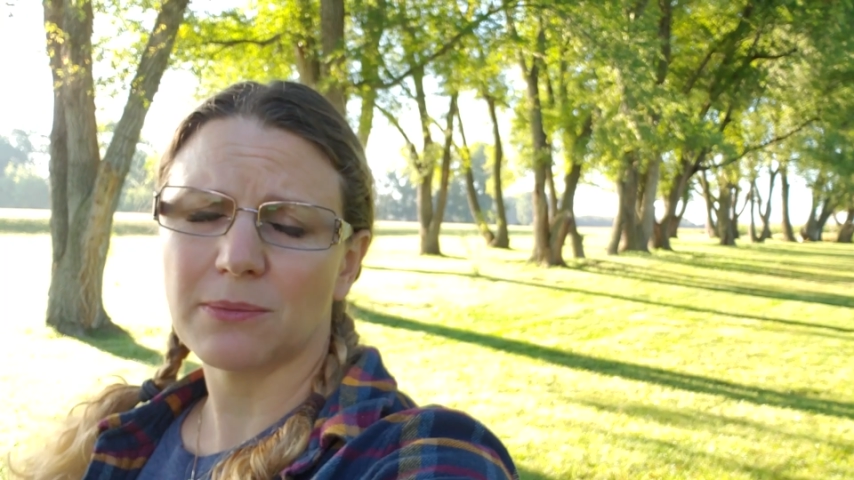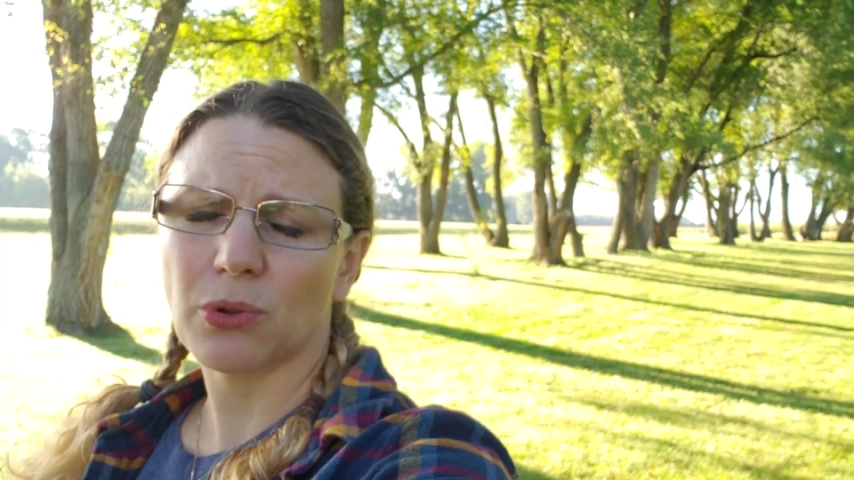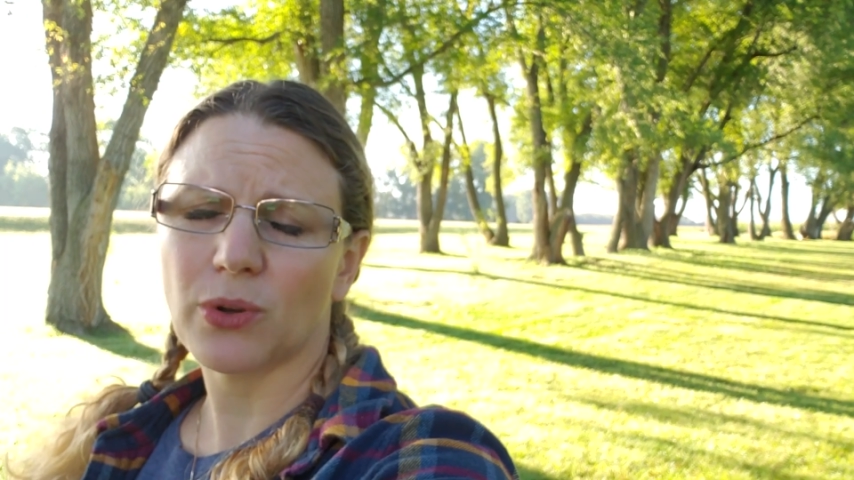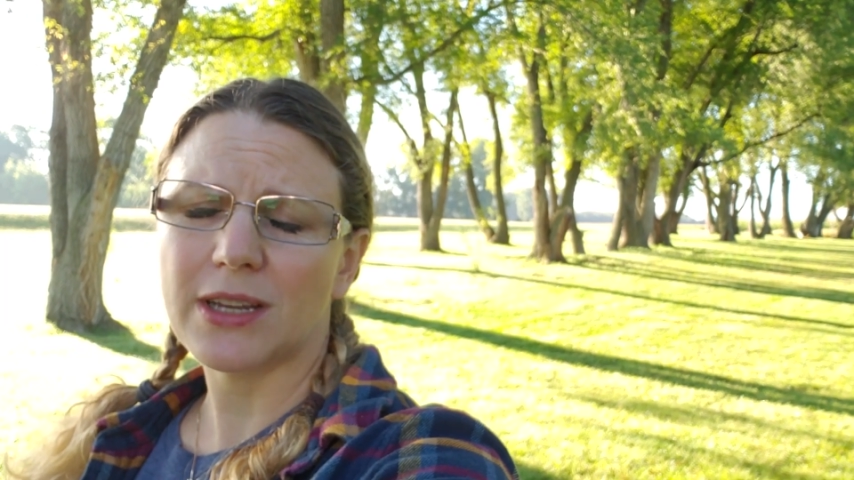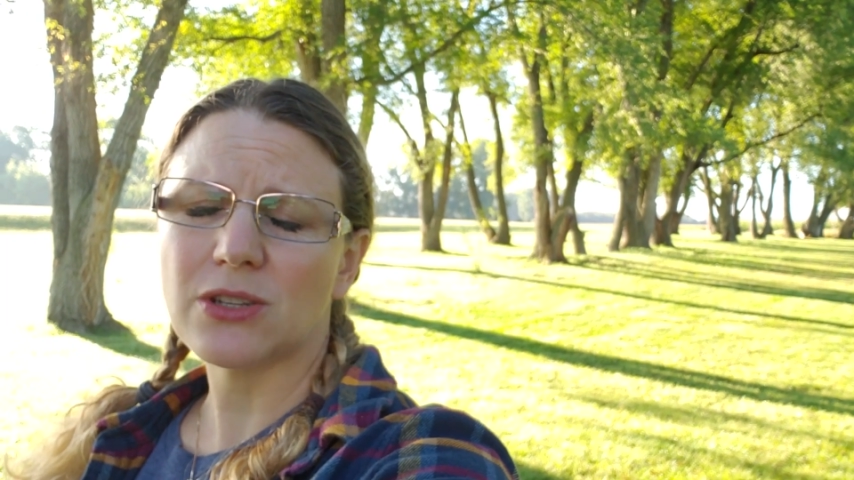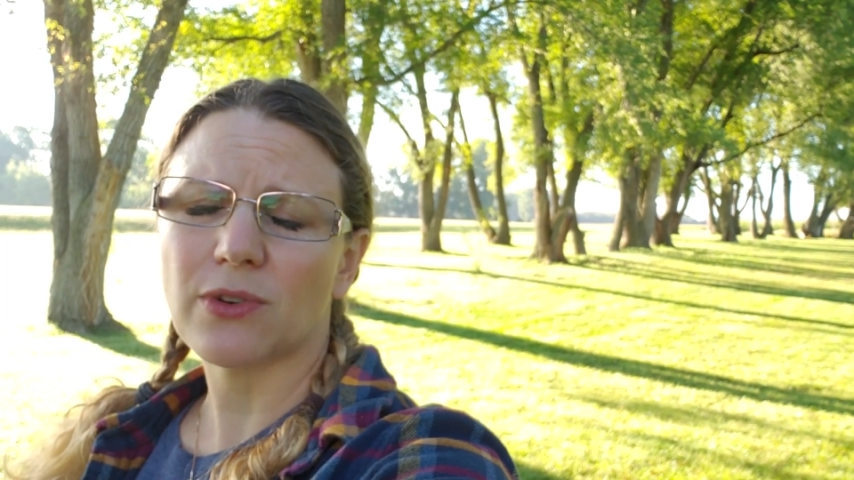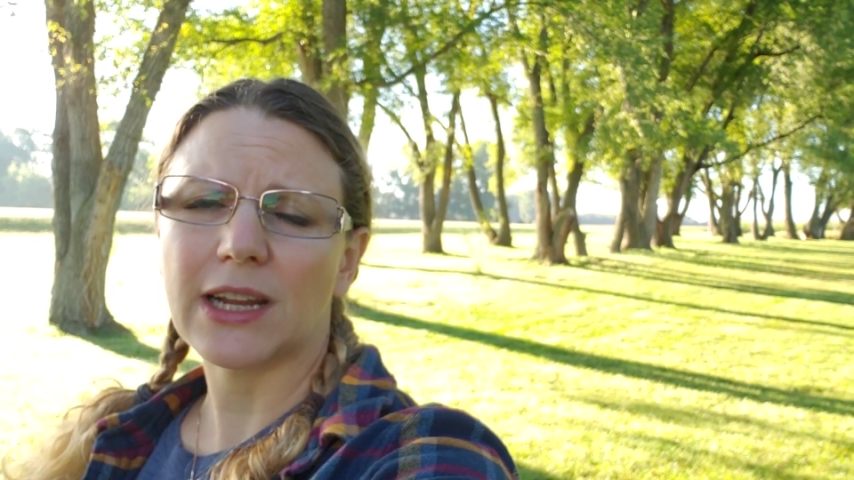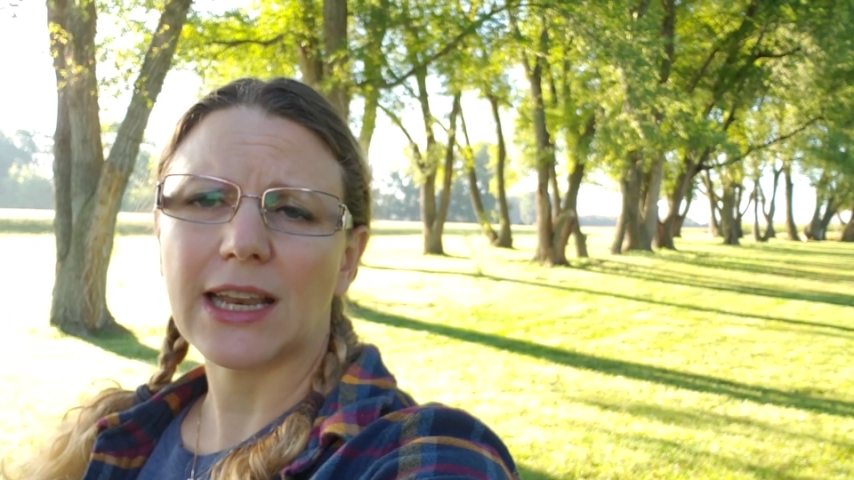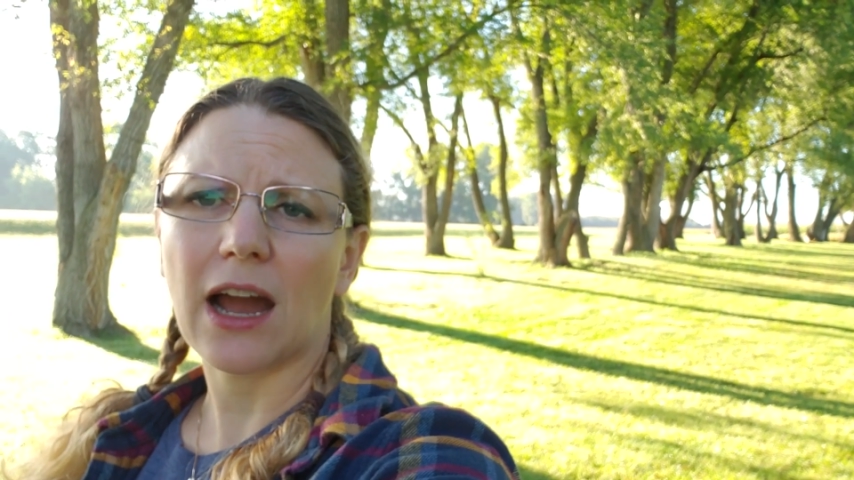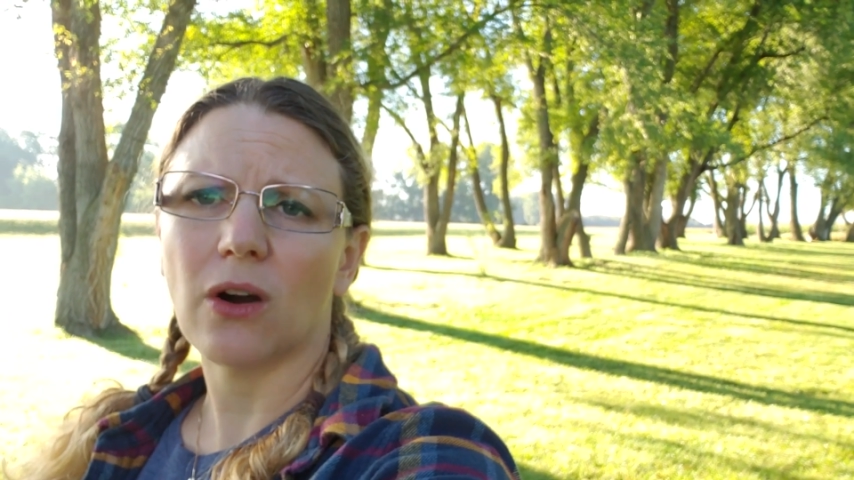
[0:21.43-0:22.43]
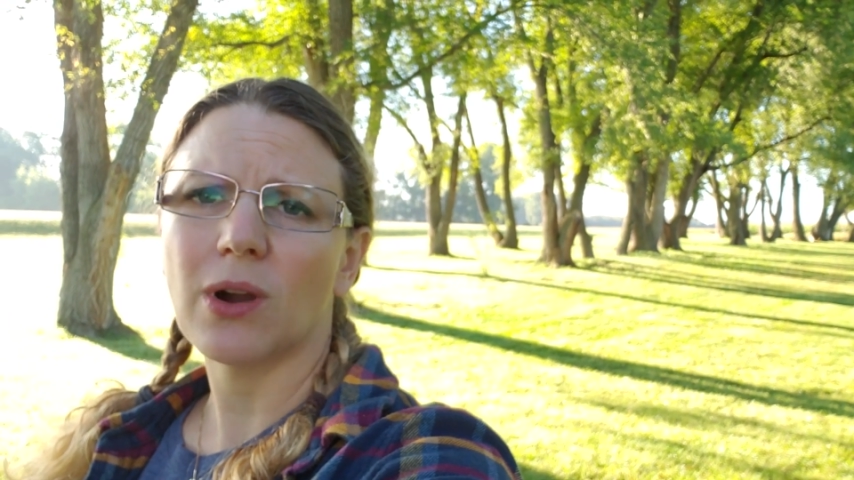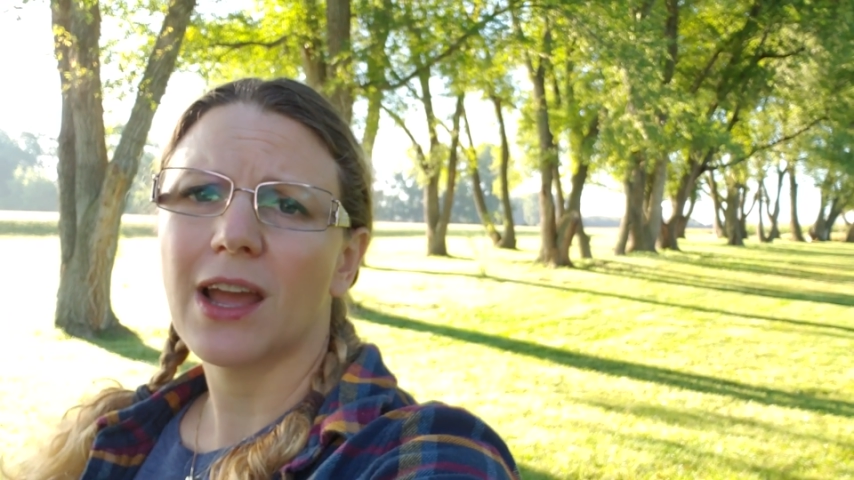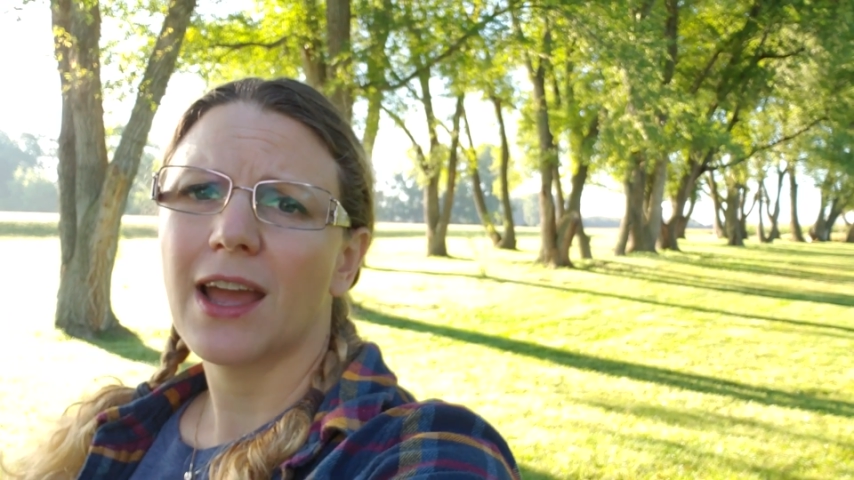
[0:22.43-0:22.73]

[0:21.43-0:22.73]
employees right now.